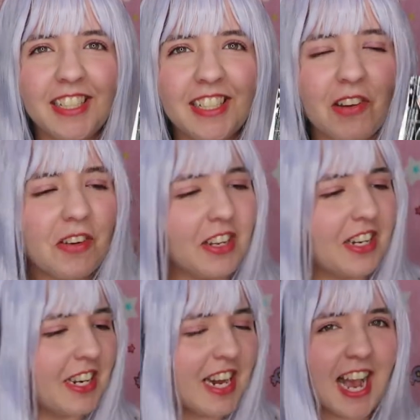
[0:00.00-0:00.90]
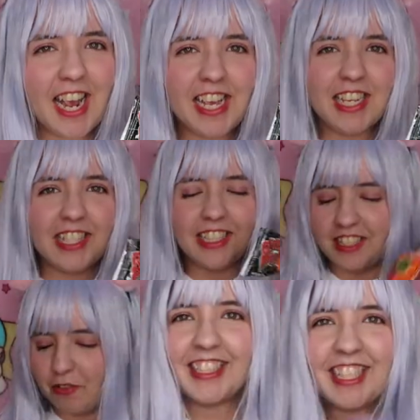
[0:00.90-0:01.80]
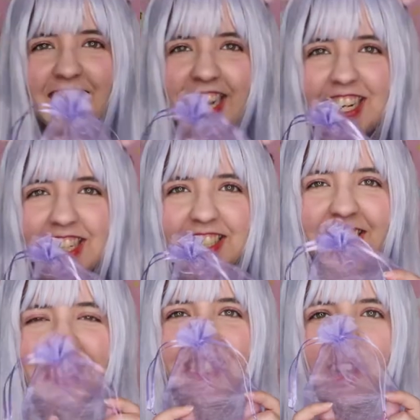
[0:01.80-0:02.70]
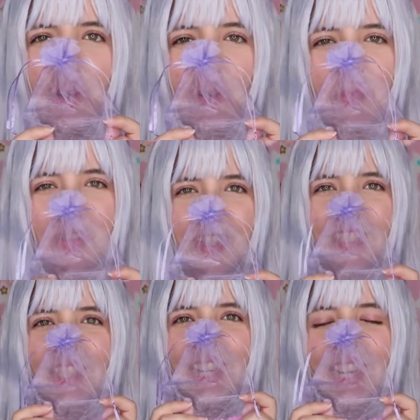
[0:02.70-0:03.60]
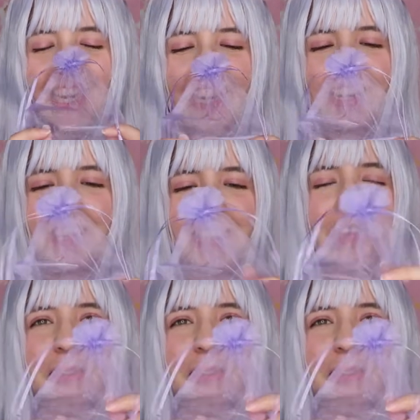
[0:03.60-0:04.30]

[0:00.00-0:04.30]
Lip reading: So nice! The necklace is over here.